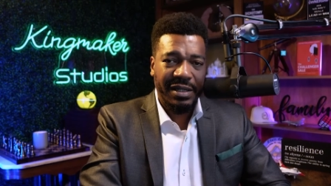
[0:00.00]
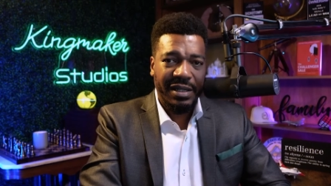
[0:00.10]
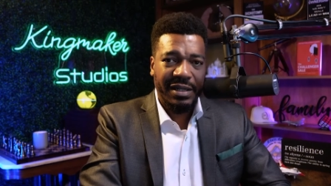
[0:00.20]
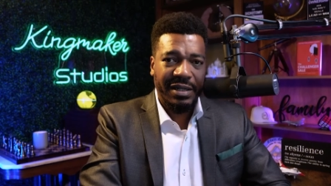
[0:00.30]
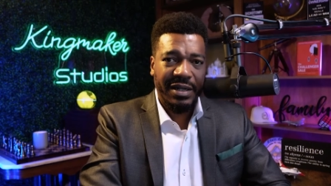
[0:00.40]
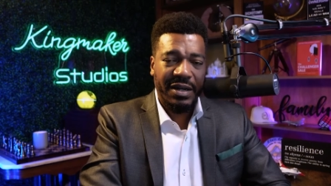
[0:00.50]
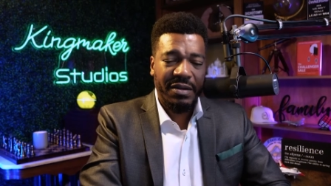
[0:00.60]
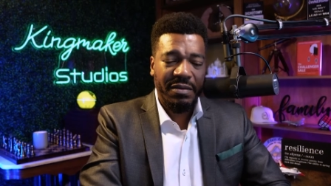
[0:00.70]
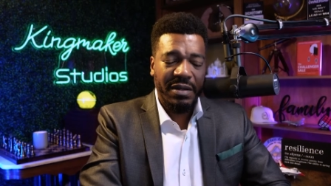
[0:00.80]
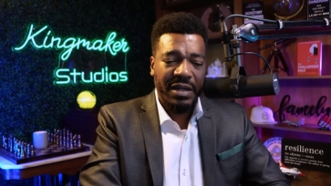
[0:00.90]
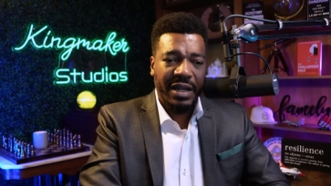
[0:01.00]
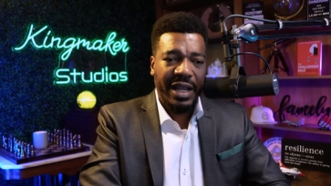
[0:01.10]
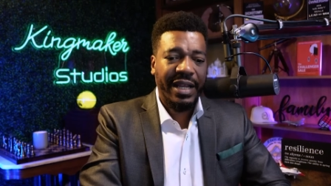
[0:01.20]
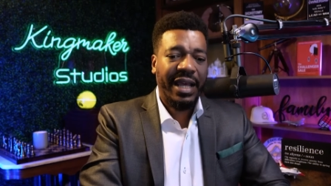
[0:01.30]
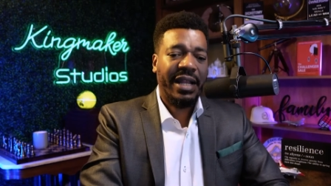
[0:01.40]
you know.
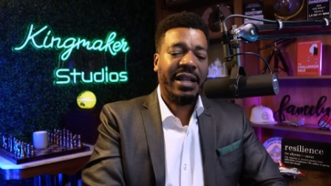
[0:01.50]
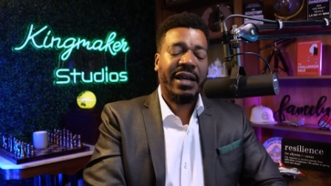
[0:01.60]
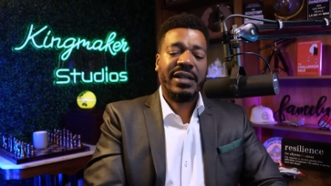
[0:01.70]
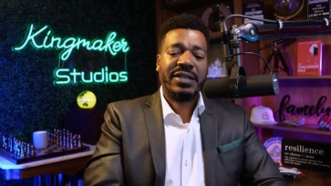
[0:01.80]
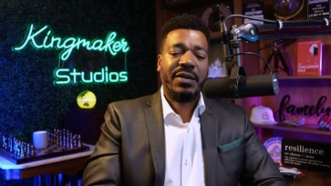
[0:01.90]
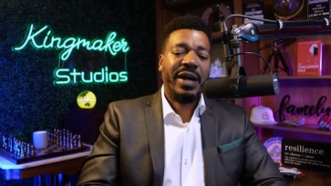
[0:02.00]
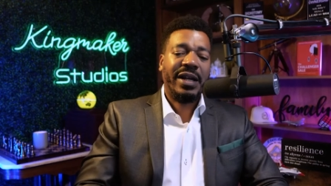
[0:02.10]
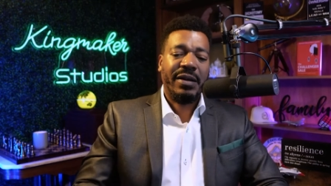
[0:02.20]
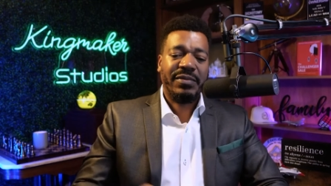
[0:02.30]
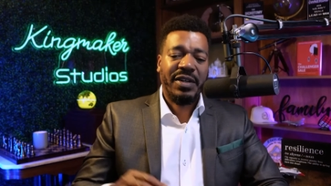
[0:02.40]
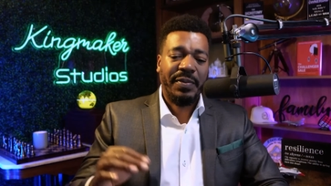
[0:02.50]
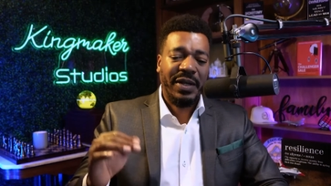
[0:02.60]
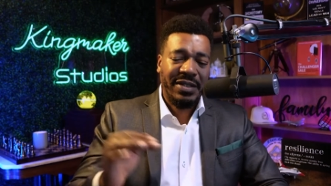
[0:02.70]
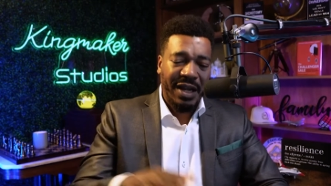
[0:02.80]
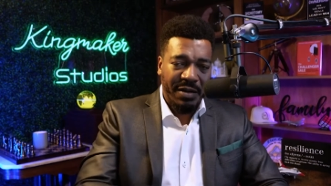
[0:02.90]
And then uh, somebody comes up in
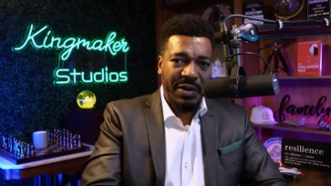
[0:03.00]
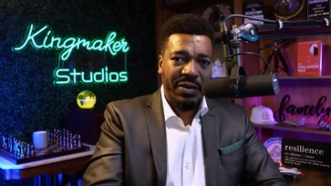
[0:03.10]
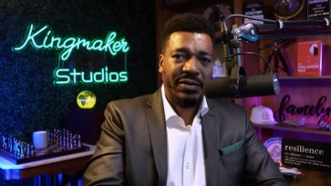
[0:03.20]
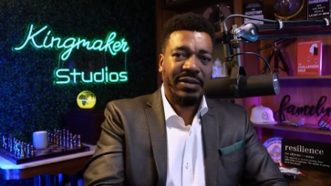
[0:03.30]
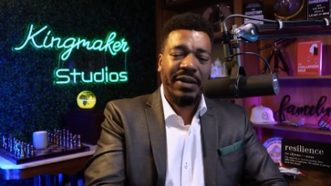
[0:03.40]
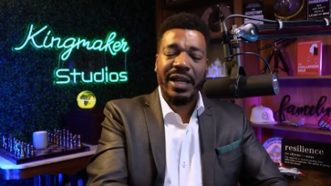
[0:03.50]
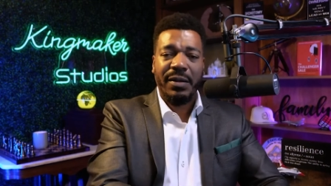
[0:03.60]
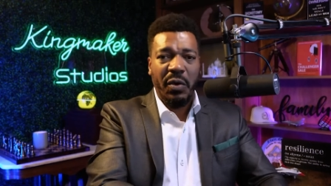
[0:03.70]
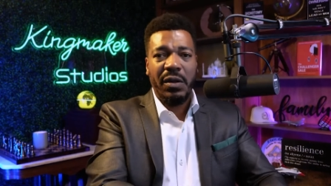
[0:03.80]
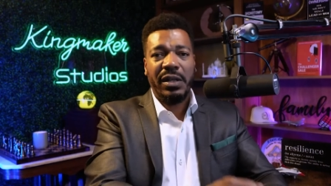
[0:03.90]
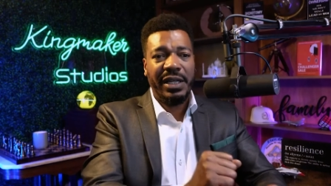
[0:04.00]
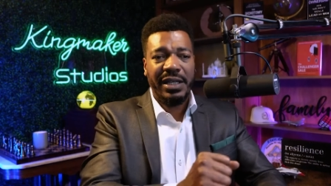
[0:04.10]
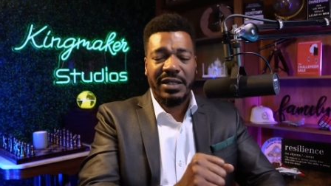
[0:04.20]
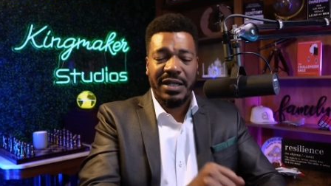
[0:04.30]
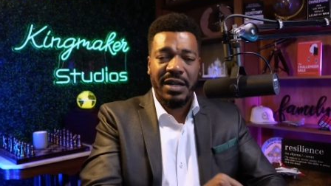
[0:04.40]
the tugboat and like, come on, get
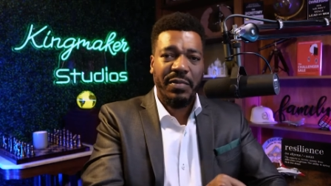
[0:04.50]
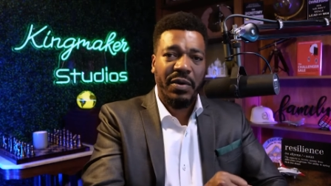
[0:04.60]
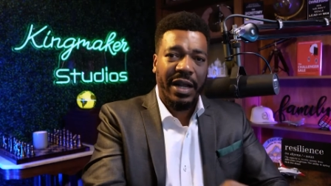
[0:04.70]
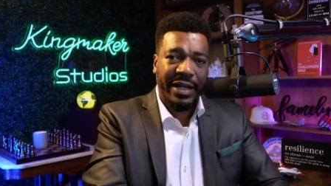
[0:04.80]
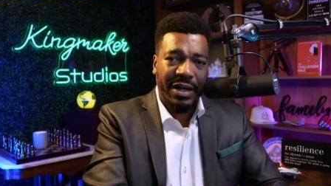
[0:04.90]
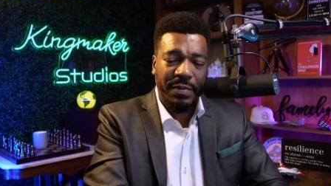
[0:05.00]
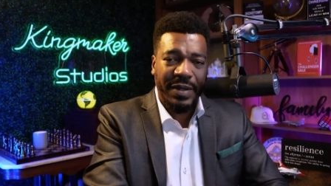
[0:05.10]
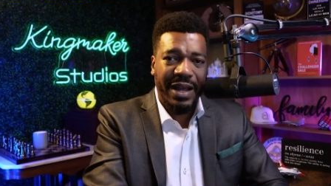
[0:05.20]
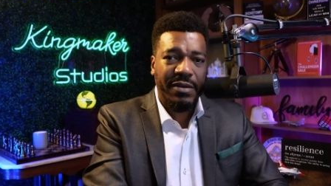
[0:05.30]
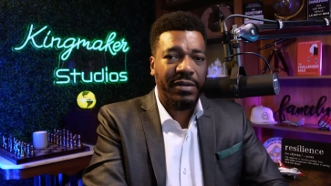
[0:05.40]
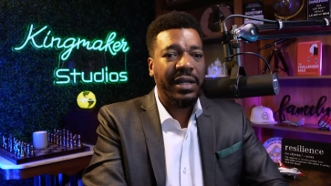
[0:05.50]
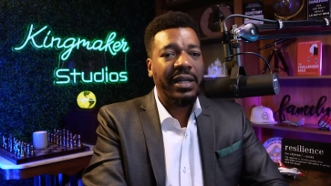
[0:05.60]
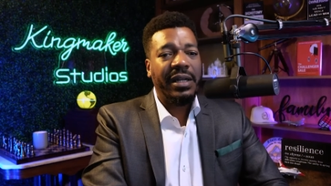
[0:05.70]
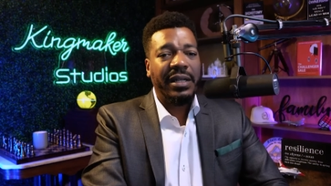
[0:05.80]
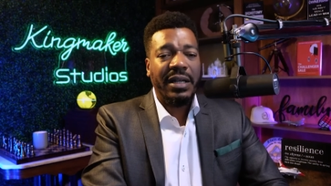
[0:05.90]
in the tugboat. I can help you out.
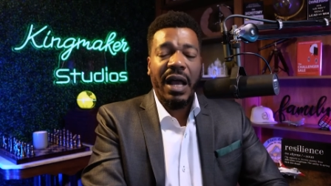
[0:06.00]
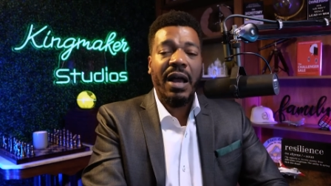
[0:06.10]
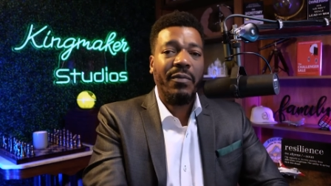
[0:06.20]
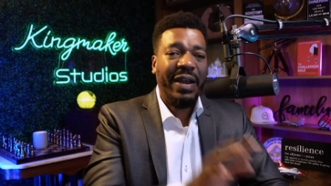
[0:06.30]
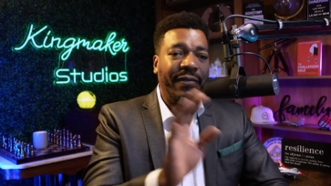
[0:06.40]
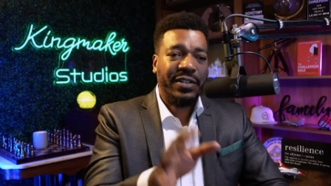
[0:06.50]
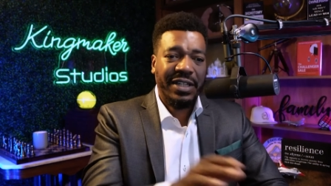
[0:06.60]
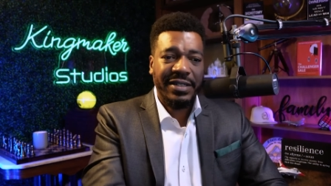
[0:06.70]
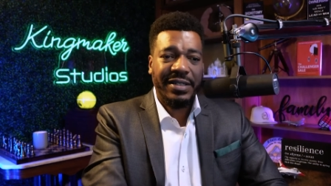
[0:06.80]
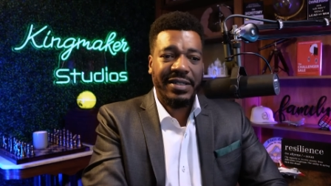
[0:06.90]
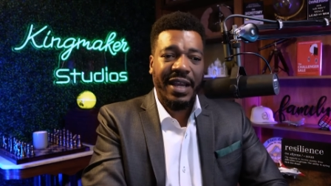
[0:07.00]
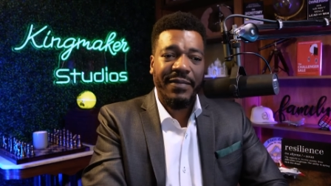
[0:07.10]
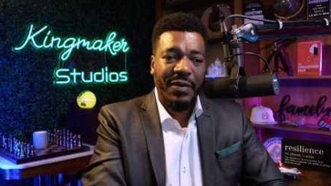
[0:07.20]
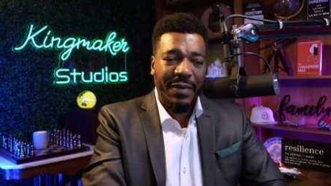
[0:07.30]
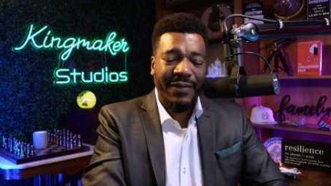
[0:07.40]
Nah, I'm waiting for Jesus to save
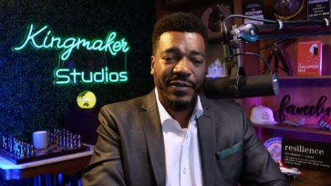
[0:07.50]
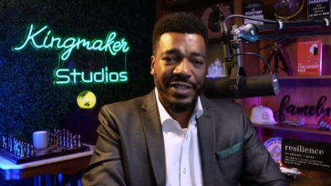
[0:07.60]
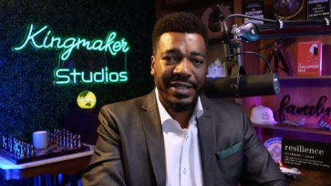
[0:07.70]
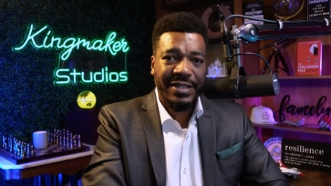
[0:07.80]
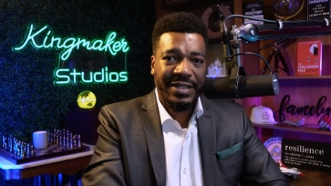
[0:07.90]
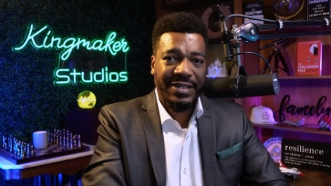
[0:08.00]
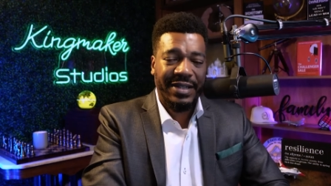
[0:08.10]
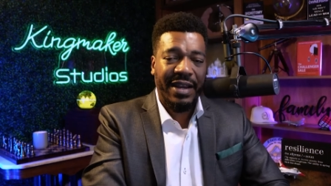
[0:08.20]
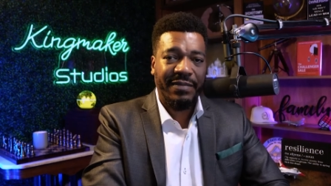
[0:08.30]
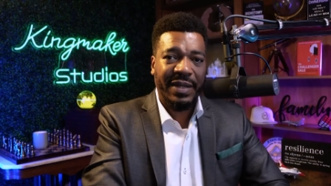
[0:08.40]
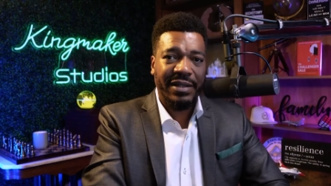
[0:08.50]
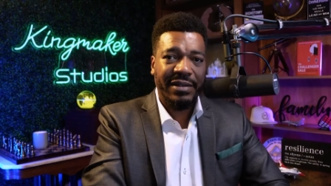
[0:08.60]
me. I'm waiting for Jesus to save me.